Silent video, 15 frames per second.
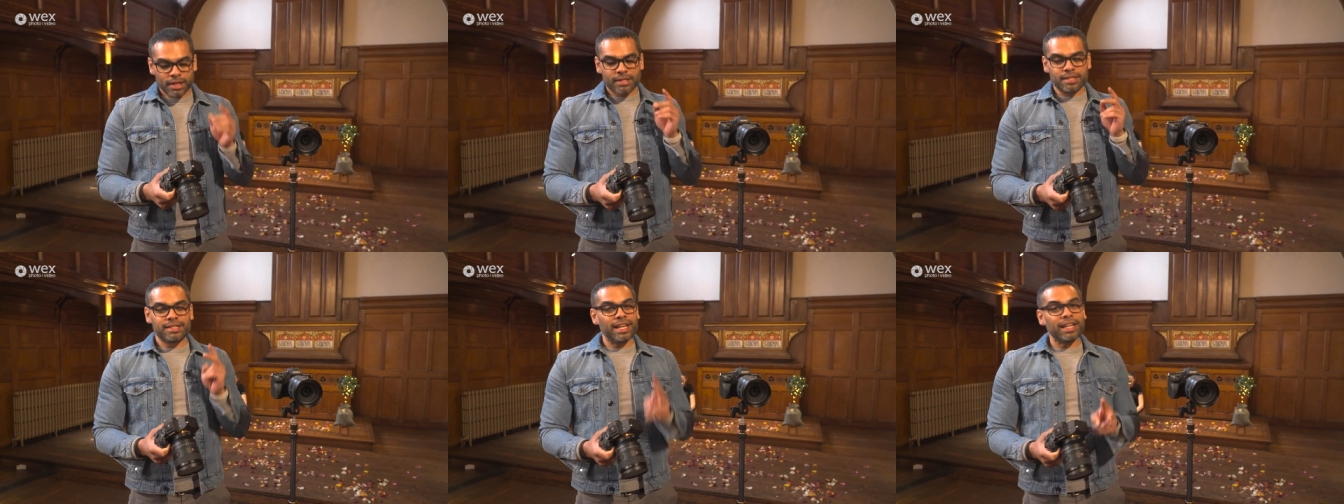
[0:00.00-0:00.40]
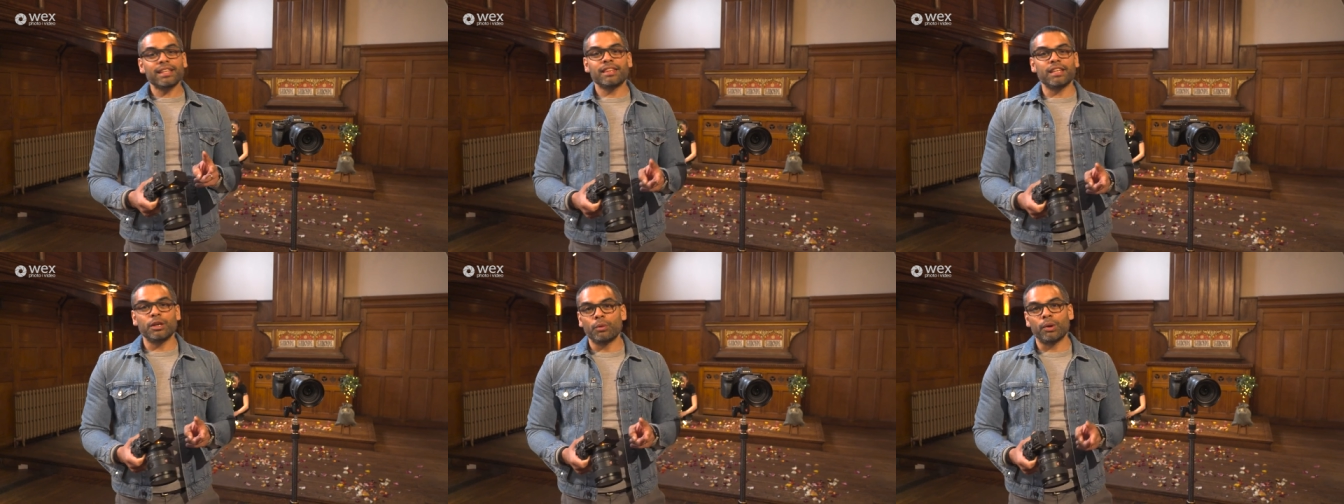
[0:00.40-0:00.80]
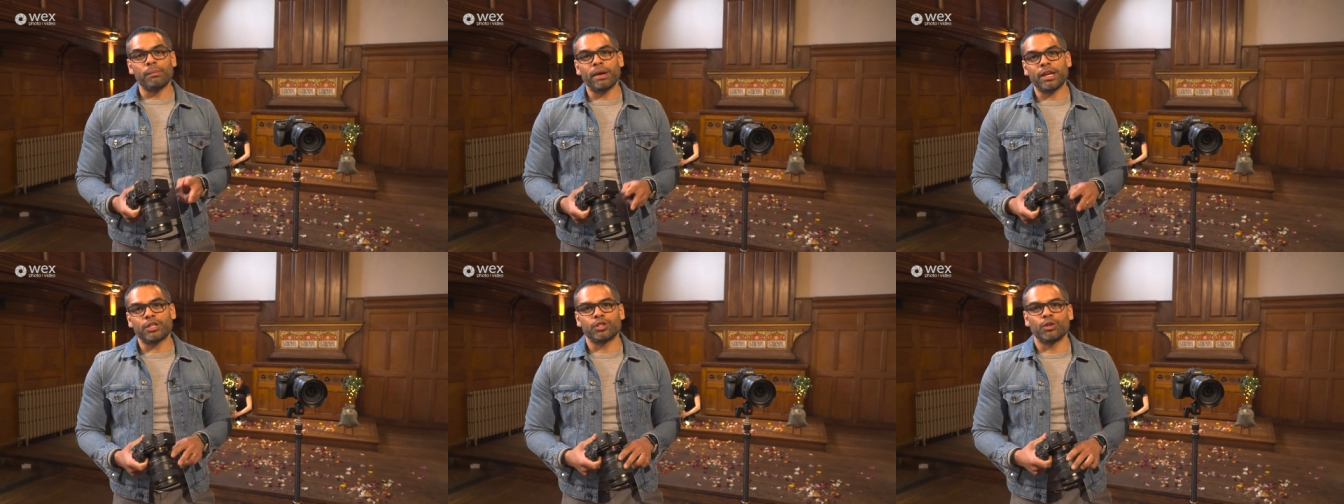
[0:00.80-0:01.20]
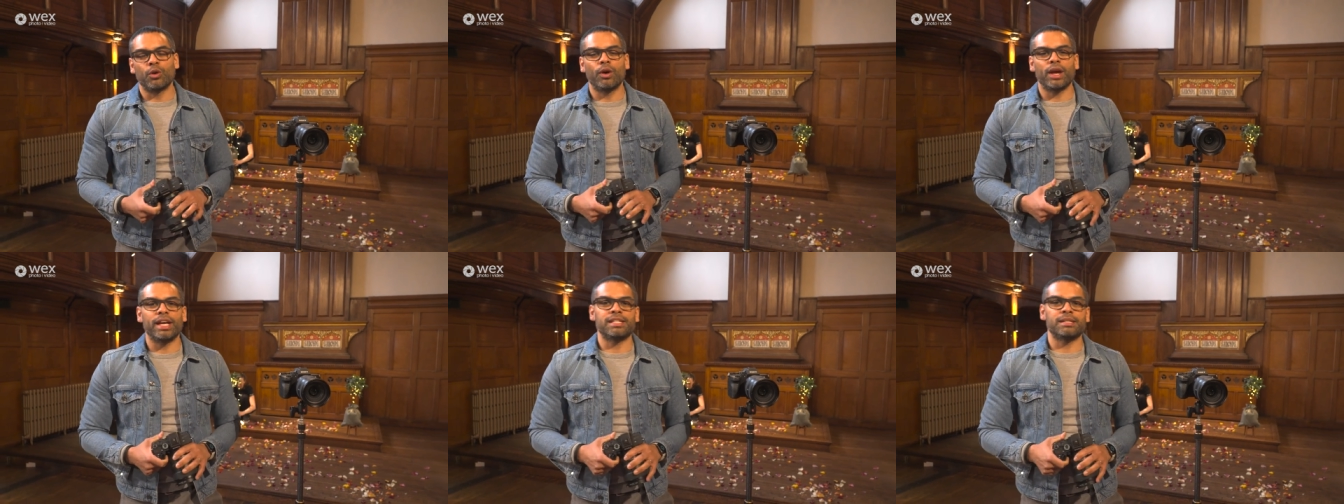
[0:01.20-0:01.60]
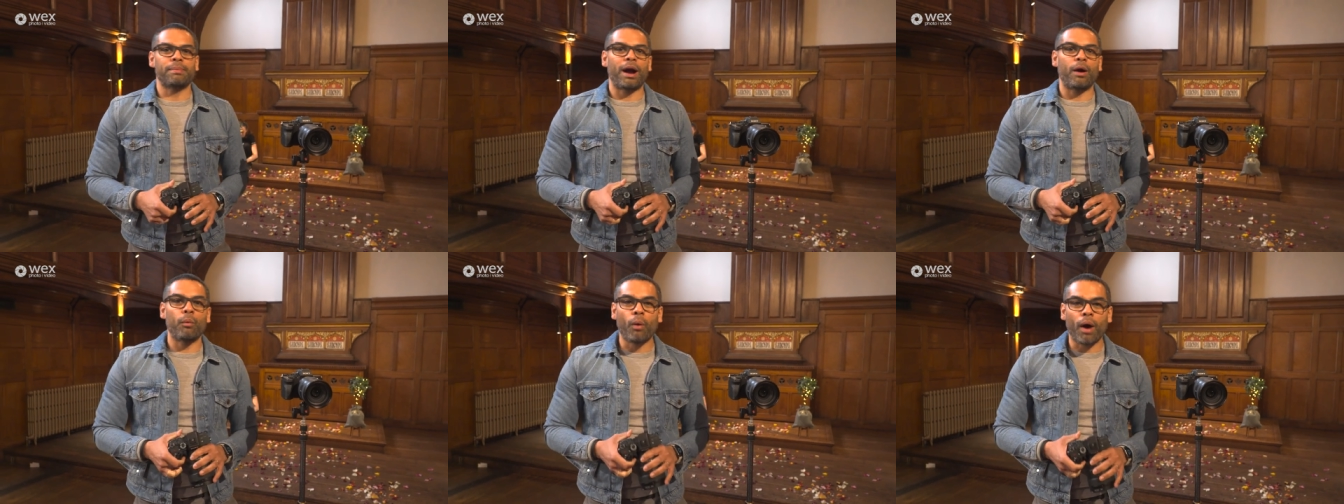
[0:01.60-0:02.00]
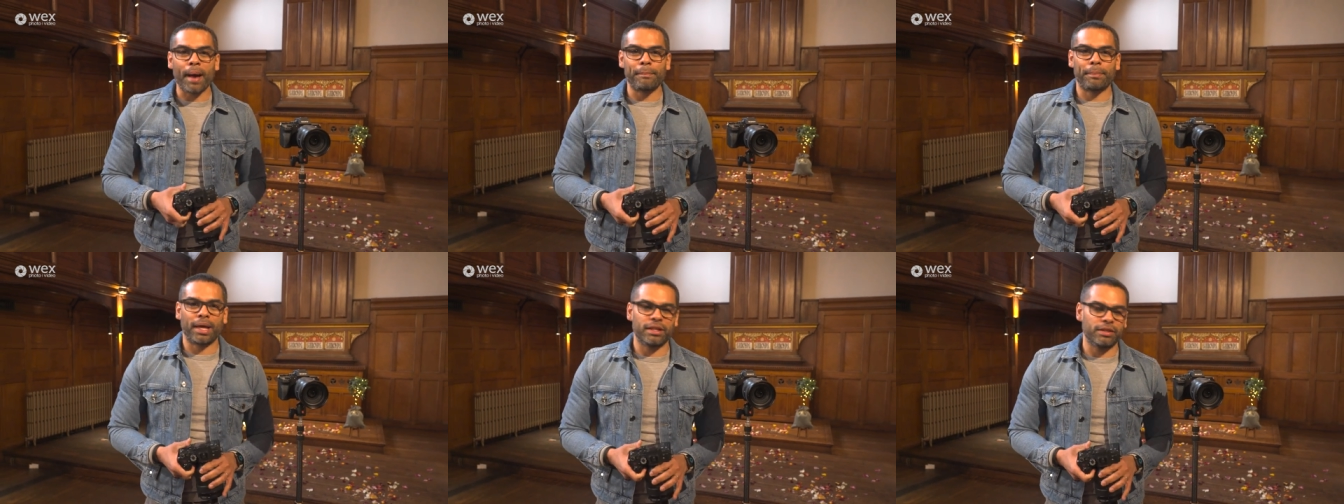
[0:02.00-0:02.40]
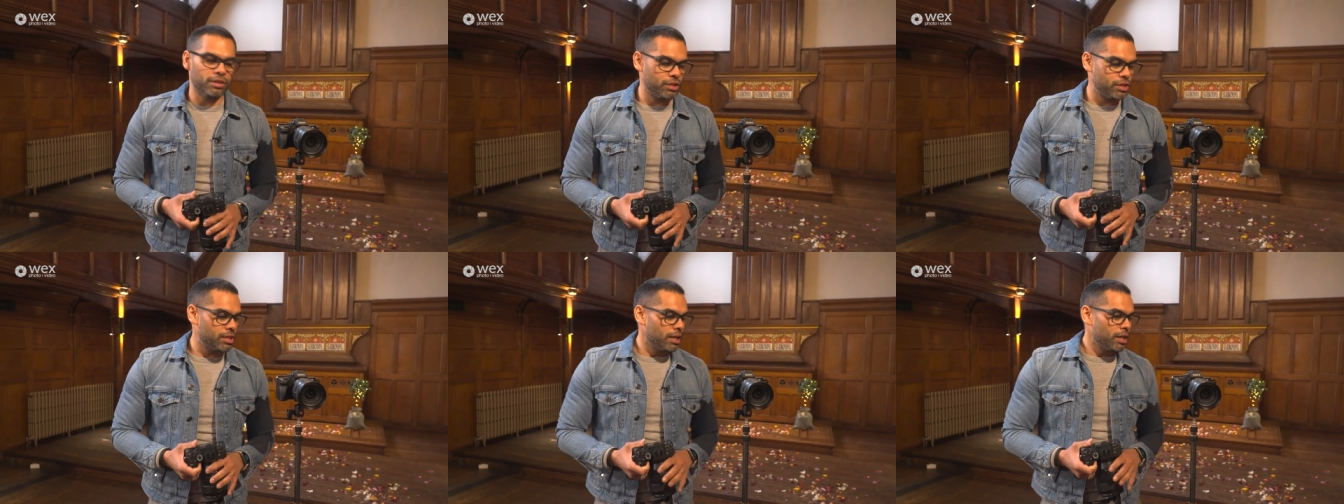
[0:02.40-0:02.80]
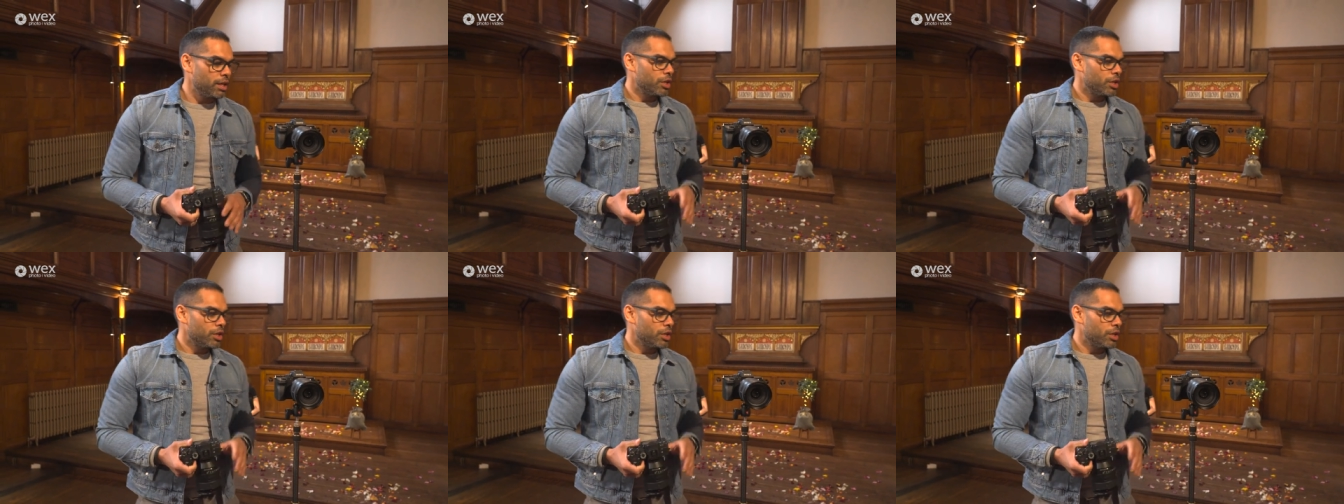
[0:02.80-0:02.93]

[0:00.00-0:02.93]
The second thing you want to make sure is about white balance.